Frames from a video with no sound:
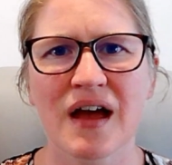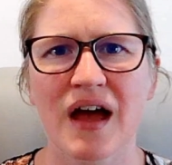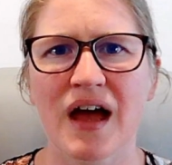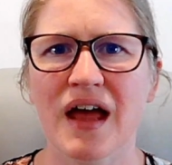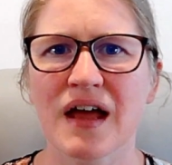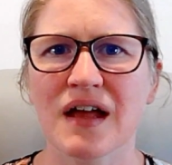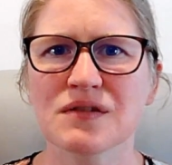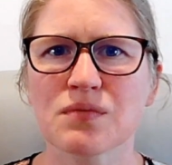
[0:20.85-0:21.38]

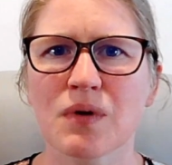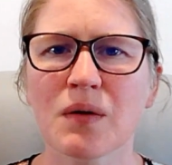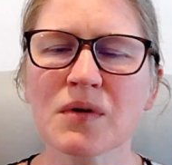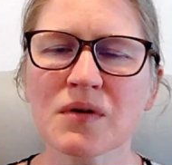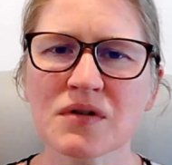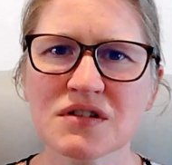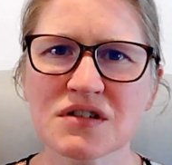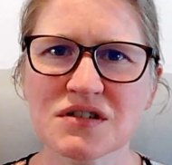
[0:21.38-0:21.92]
And what
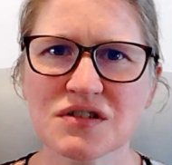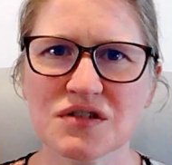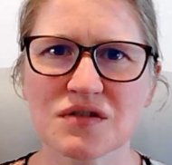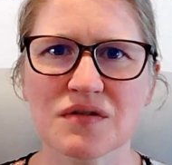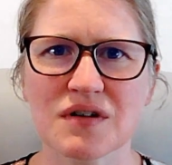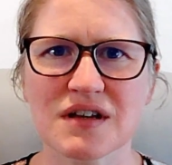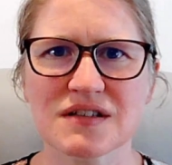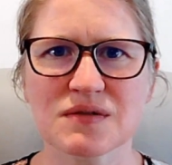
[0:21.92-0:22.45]
we're going to
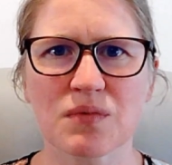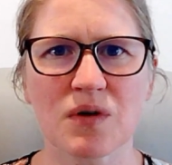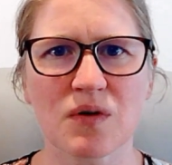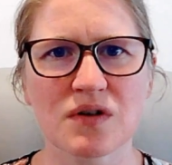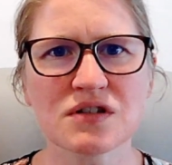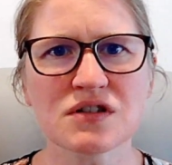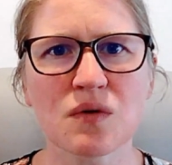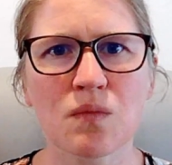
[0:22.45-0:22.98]
do is we're
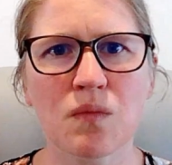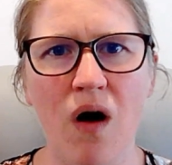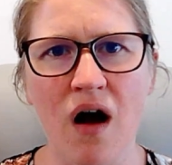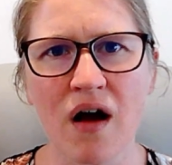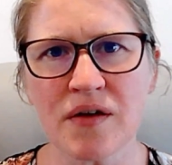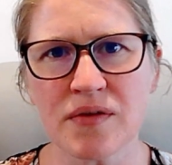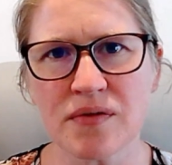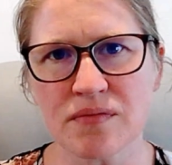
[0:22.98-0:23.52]
going to
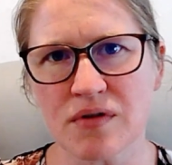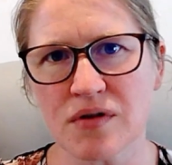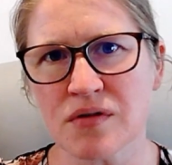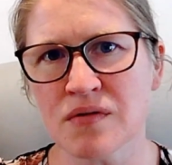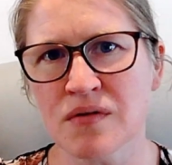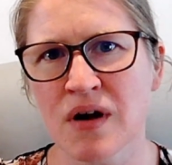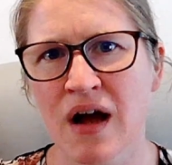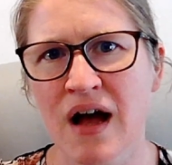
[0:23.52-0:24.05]
walk
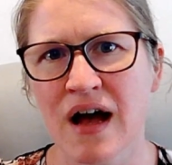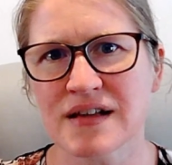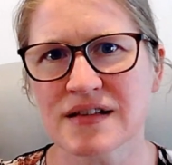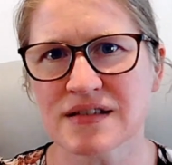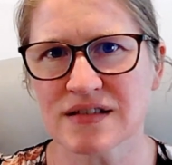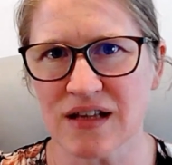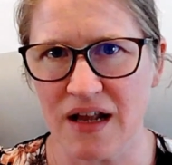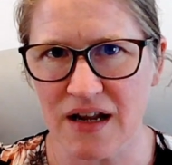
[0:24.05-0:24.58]
through
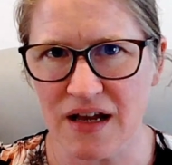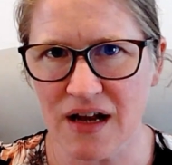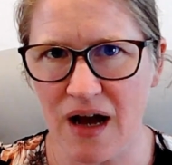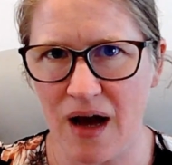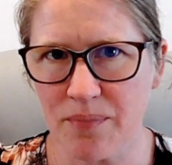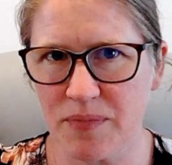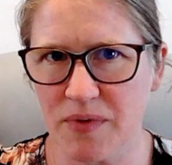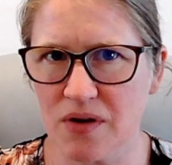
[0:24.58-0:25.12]
setting
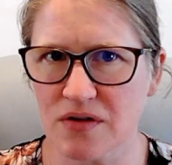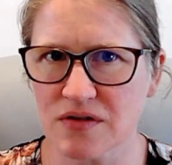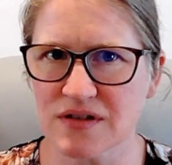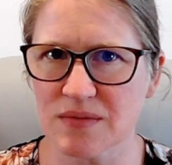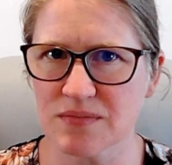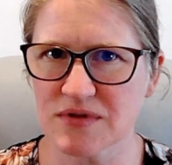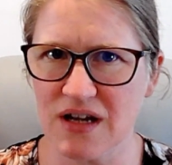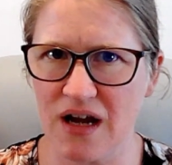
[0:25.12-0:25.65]
up your
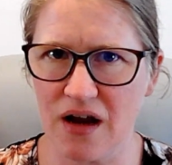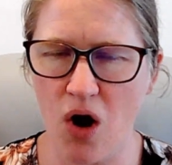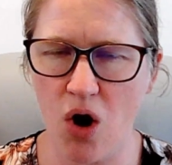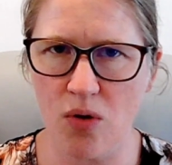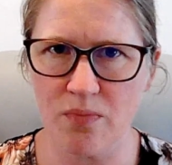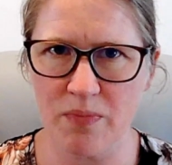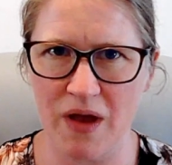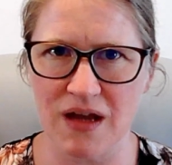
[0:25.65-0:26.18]
Substack
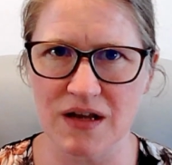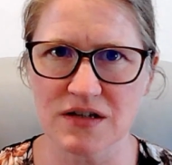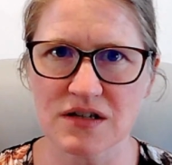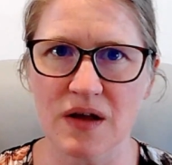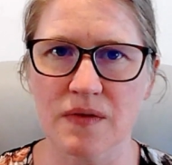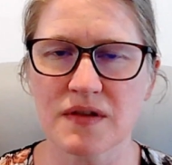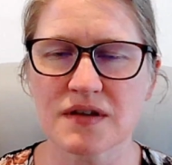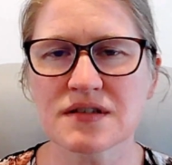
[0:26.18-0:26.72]
homepage.
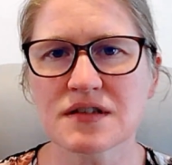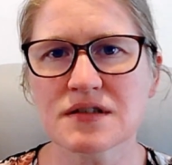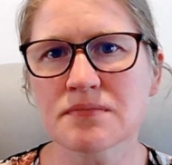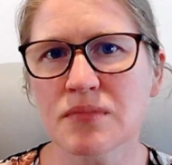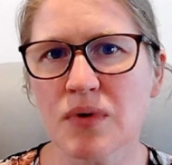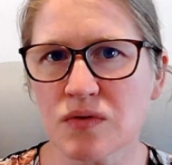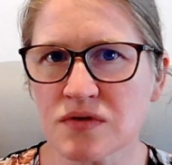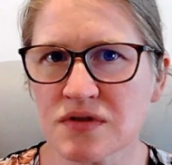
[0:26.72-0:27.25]
Now, this is
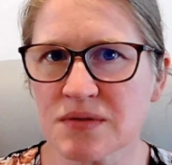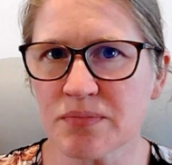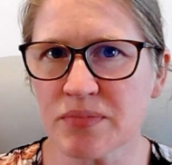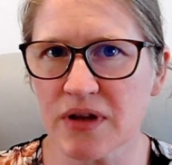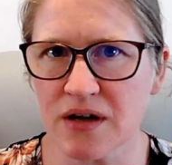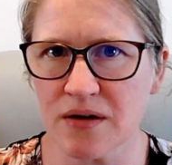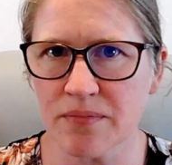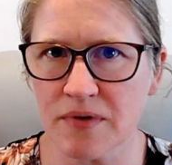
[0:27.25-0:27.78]
most
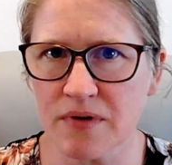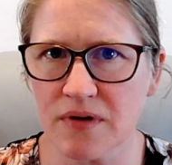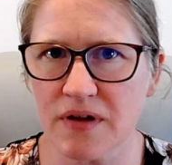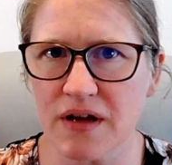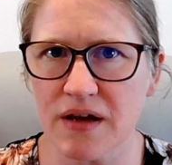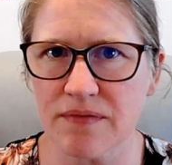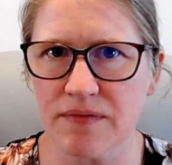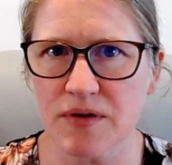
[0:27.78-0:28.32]

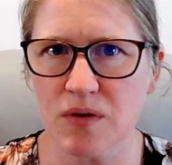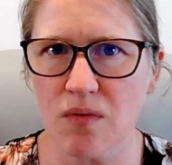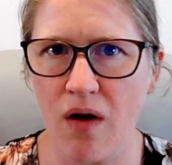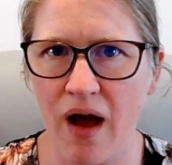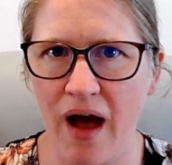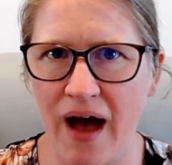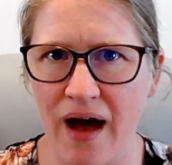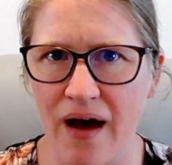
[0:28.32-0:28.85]
applicable if you
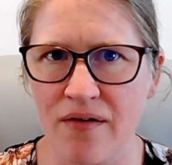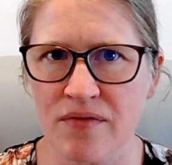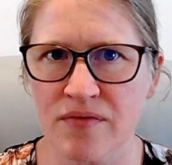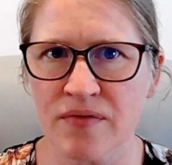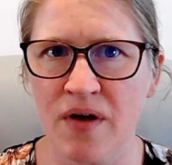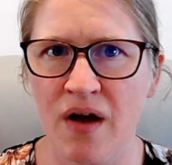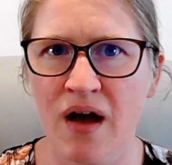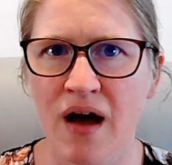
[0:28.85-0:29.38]

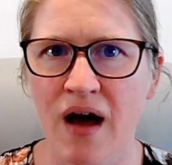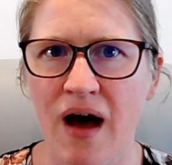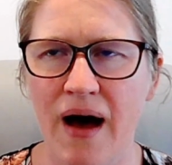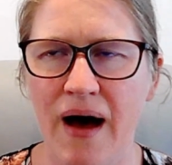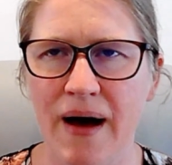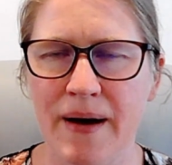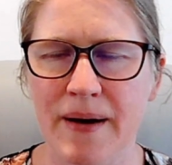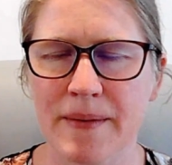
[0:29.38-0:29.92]
have
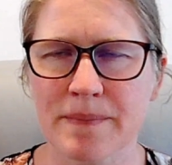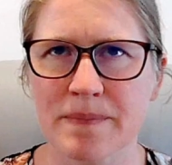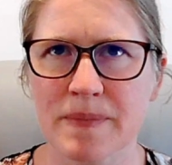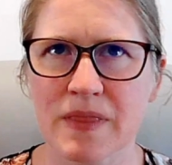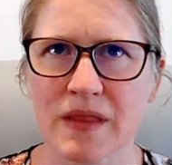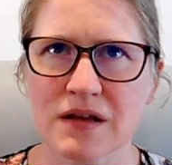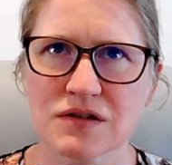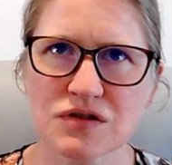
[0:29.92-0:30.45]

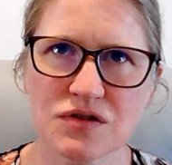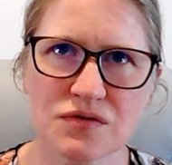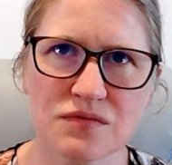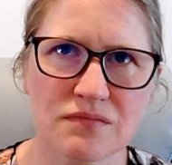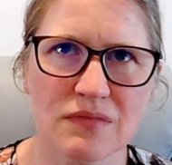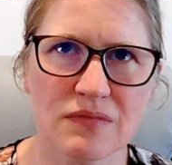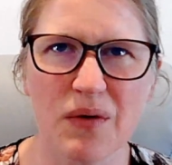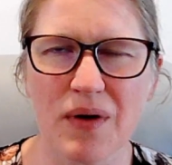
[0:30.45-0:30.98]

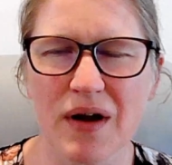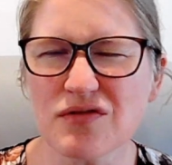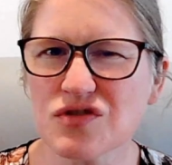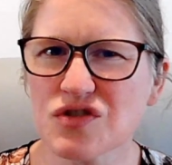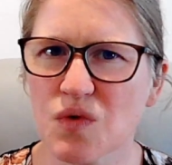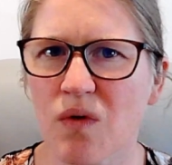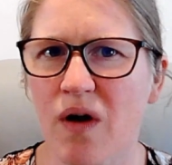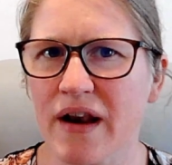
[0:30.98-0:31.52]
around
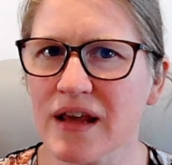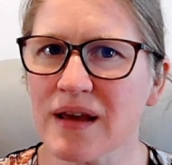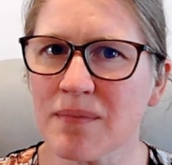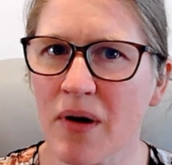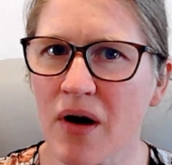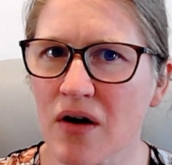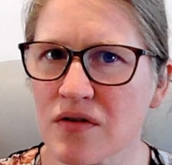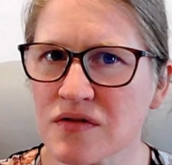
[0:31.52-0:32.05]
20
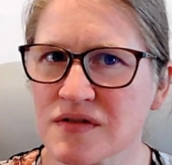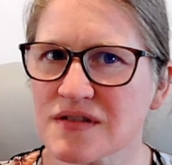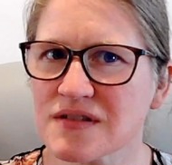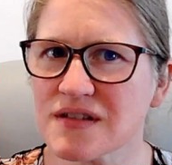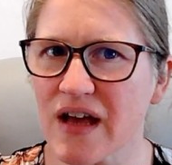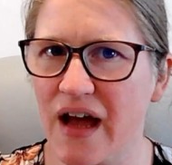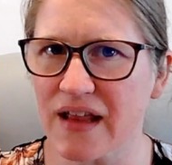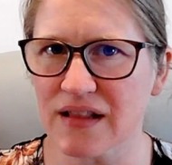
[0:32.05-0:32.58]

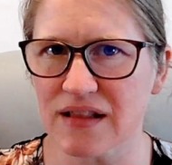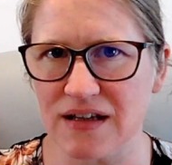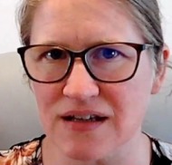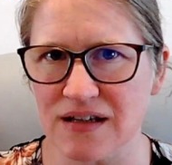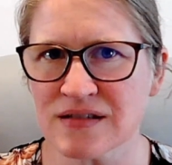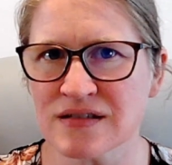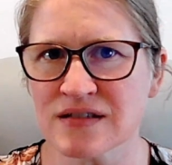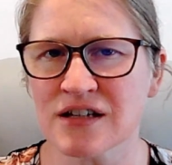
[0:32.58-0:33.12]
posts at
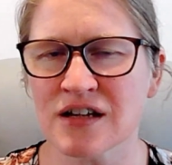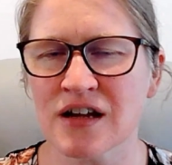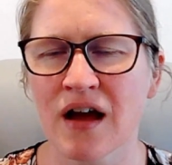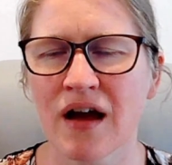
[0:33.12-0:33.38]
least.